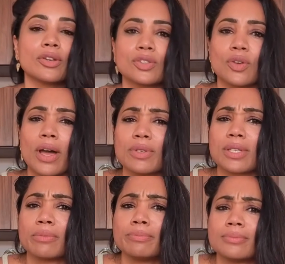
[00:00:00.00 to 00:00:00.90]
So I was
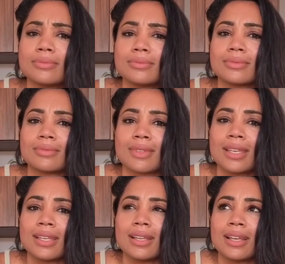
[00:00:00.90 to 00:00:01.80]
like,
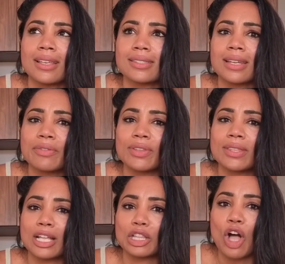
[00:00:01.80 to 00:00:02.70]
it's not even
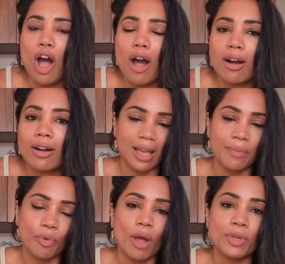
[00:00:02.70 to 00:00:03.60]
that long. I
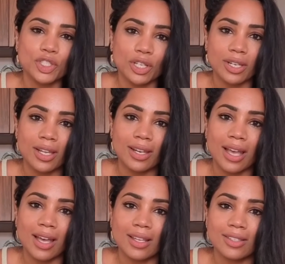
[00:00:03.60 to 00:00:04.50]
probably shot it
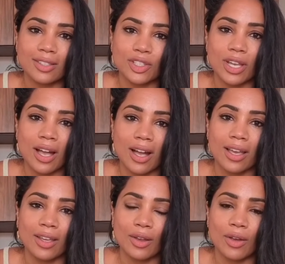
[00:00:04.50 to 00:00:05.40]
at such a
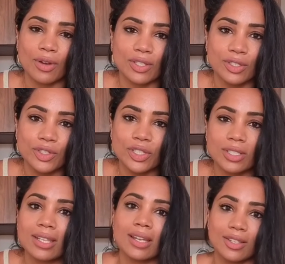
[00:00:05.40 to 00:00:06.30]
high
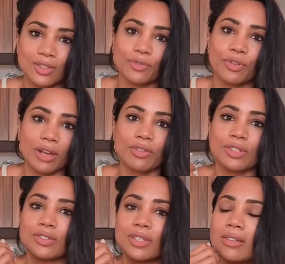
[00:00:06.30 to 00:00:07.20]
resolution that it took forever
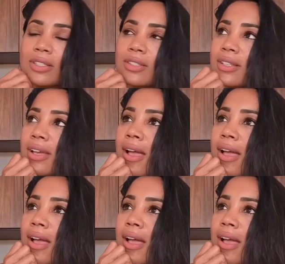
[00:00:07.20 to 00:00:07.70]
to download.